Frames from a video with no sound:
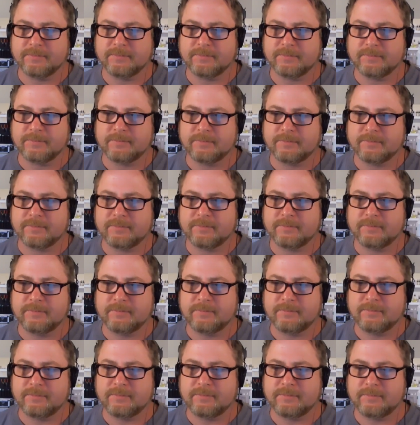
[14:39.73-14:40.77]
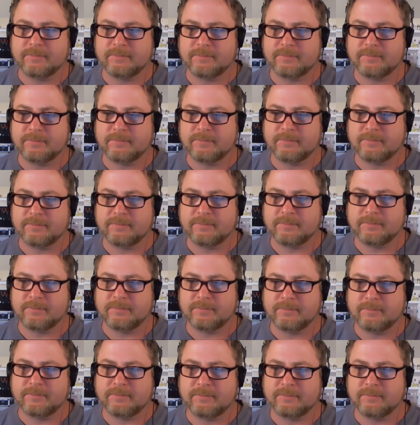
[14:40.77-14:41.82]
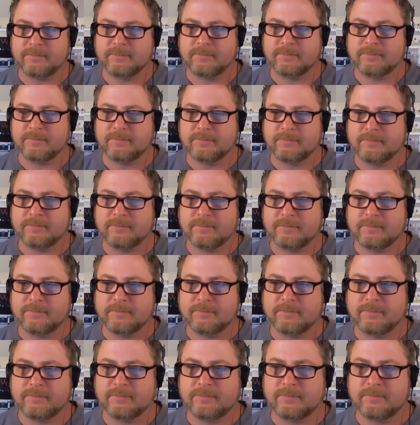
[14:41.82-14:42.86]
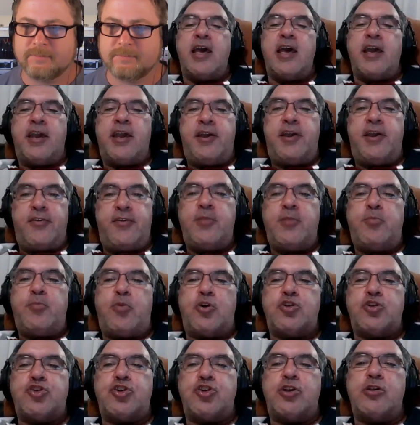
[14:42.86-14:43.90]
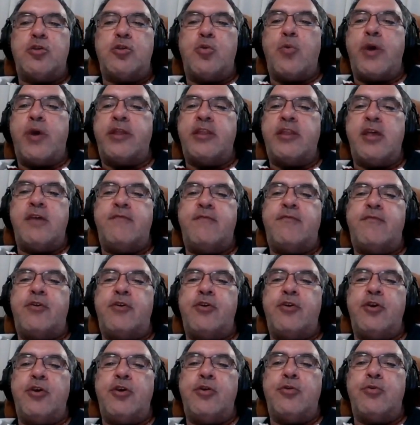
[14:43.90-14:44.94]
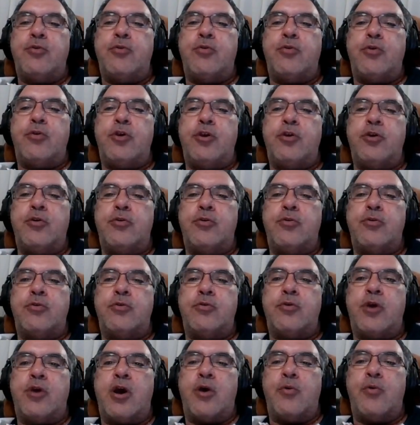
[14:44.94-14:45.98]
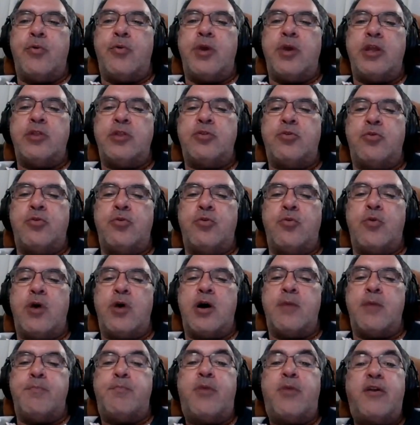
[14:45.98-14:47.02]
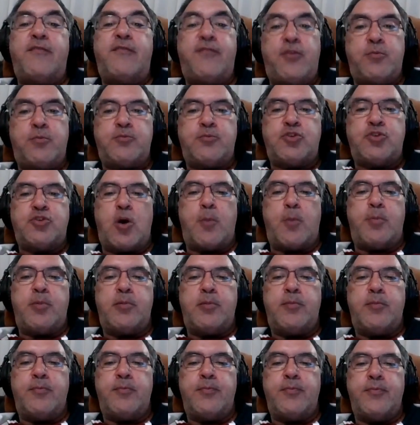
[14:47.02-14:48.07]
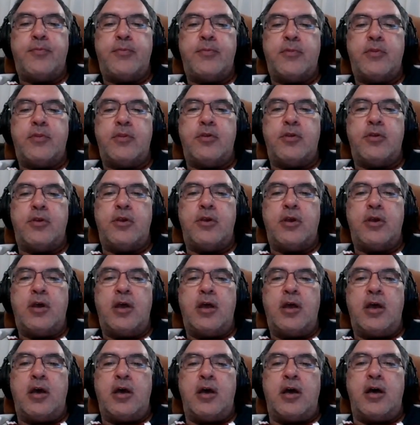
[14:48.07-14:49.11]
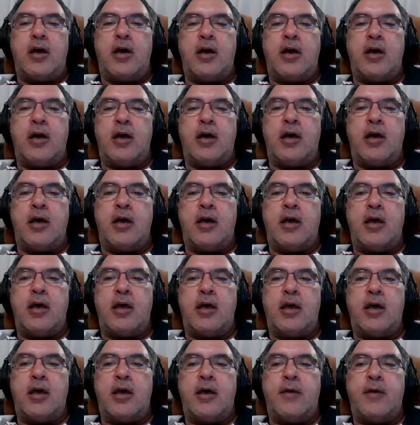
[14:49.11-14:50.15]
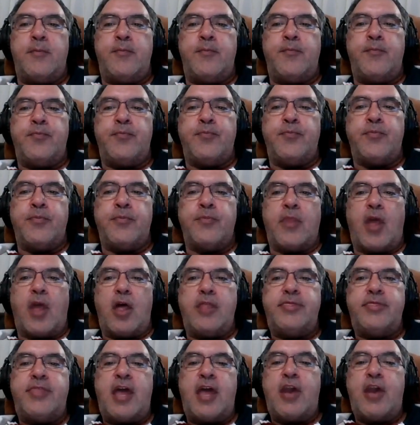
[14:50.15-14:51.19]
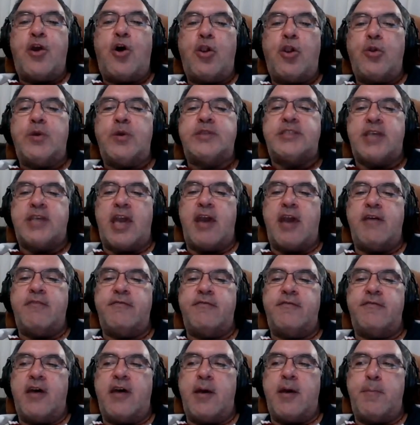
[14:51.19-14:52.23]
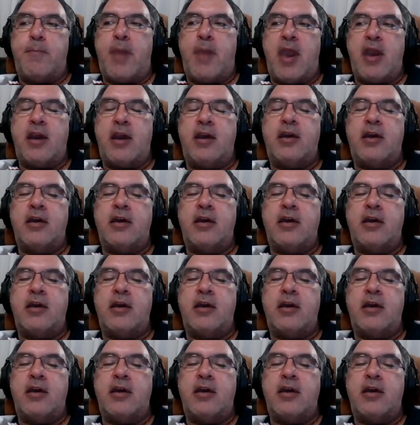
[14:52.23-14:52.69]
I don't know if this happens in the States. Mm-hmm. Here in Portugal, whenever you go into a perfume shop. Mm-hmm. They always have a bag